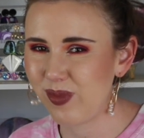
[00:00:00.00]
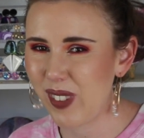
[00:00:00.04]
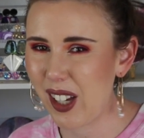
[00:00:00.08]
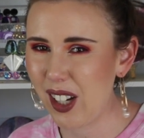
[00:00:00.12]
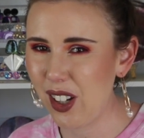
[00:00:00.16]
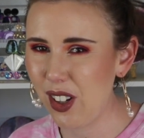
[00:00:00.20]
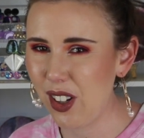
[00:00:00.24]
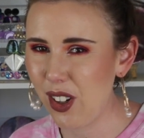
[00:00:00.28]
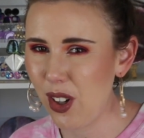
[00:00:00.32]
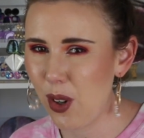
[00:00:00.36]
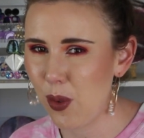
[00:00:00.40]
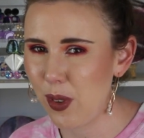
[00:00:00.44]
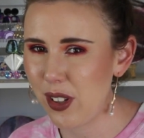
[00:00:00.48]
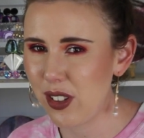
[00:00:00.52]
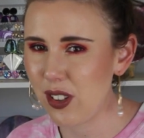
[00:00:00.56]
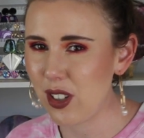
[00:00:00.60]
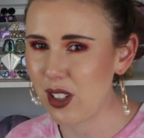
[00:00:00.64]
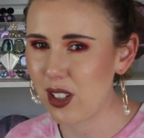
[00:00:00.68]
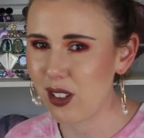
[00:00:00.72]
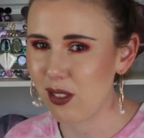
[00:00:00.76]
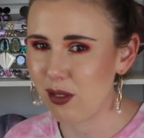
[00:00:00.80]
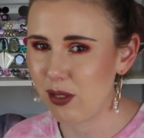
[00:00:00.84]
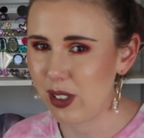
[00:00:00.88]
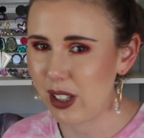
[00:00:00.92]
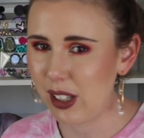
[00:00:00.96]
I don't know whether you
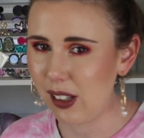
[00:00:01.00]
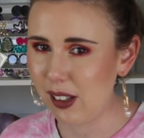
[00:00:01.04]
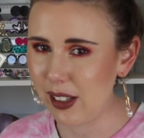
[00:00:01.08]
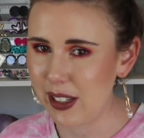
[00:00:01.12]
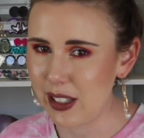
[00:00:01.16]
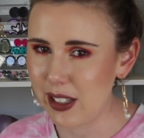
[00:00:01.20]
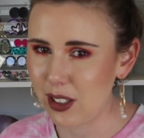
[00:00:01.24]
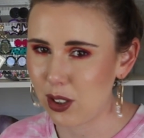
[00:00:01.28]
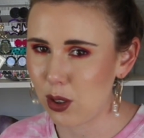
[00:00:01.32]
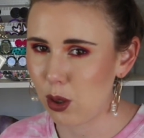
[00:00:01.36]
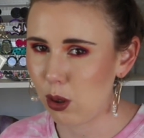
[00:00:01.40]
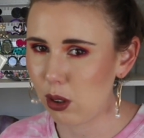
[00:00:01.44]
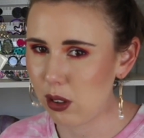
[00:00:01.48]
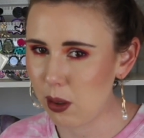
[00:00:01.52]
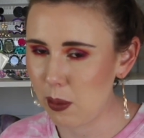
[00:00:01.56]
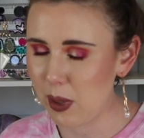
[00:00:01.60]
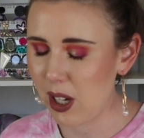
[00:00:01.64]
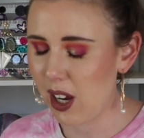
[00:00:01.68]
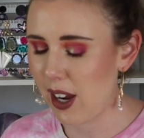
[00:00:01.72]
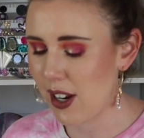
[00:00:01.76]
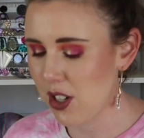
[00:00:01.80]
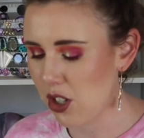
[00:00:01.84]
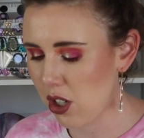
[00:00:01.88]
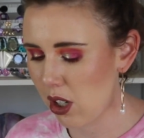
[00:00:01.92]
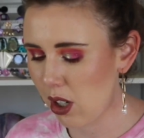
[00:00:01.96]
can really call them an
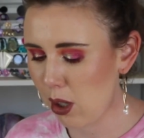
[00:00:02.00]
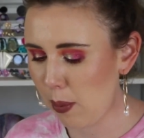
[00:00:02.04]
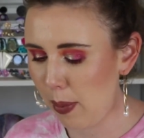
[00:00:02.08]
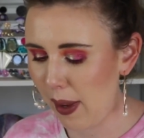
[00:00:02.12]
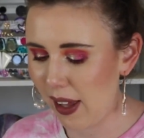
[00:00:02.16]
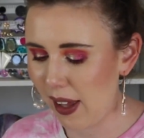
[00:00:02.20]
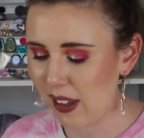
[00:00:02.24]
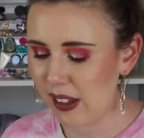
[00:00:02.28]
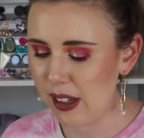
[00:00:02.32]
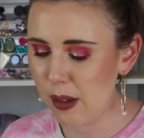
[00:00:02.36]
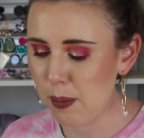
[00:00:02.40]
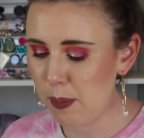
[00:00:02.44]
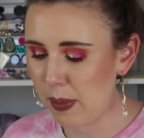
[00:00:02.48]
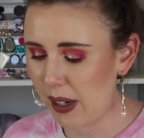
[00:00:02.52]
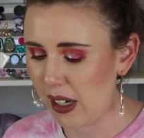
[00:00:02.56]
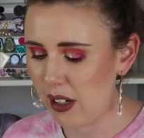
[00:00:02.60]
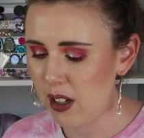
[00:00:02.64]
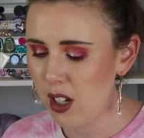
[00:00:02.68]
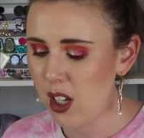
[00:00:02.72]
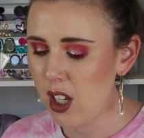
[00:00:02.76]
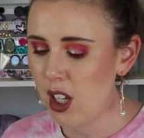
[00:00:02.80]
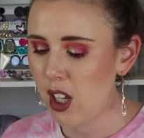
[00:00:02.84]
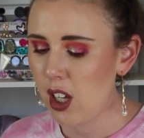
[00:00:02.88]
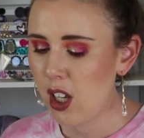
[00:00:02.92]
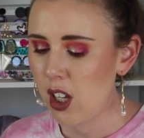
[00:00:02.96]
eyeshadow palette, but